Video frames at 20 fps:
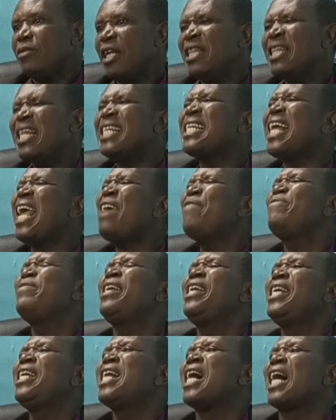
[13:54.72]
that every
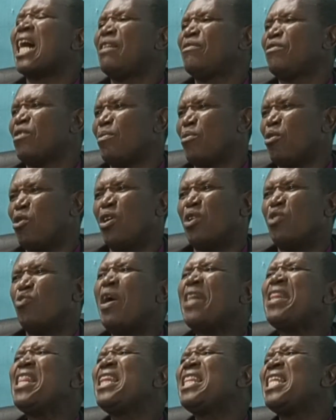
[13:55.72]
leader comes from God,
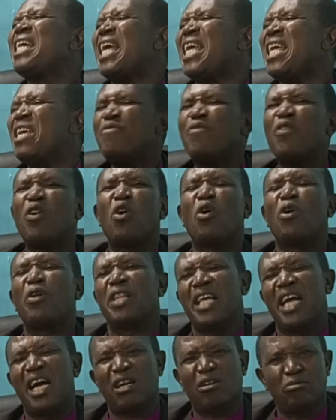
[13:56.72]
whether they are evil or
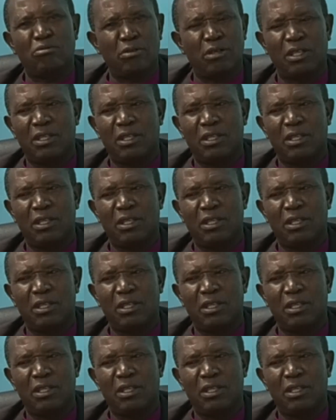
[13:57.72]
they are good.